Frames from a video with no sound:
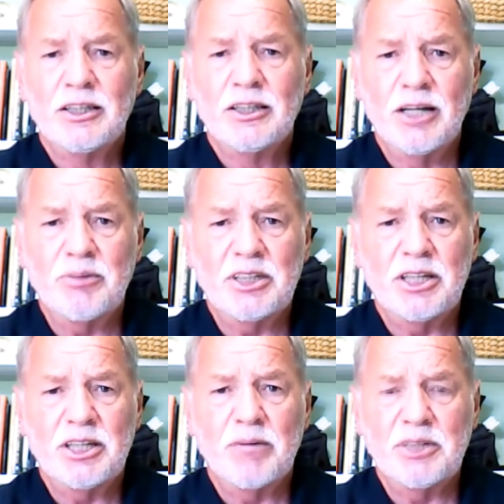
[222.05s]

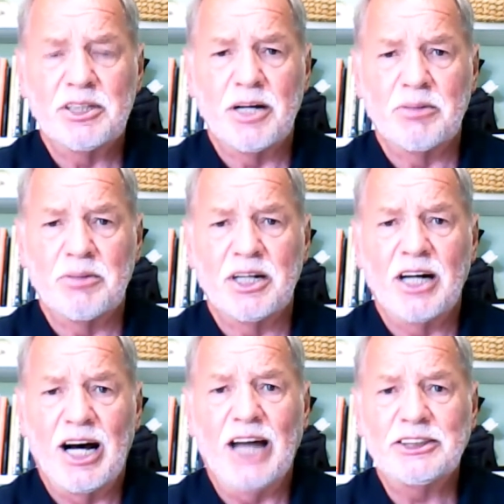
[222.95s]

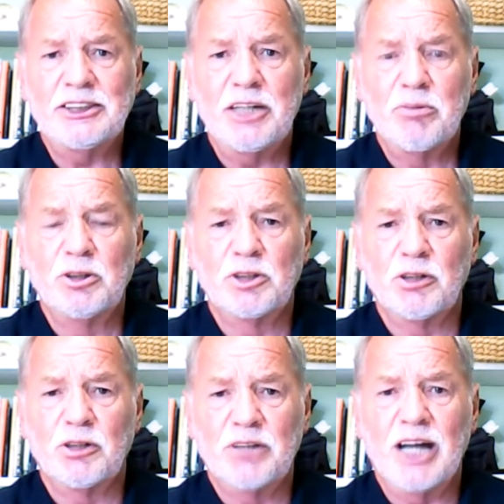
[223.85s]

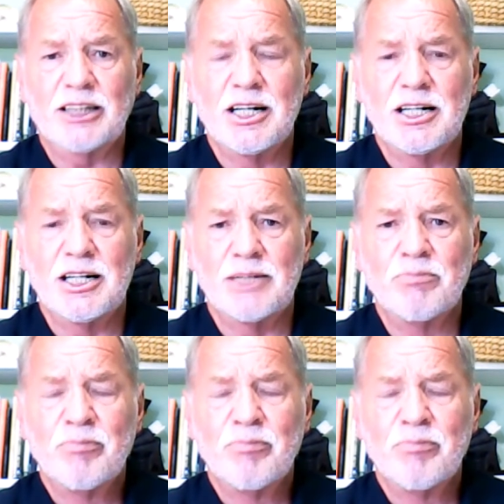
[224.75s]
www.ijboudreau.com.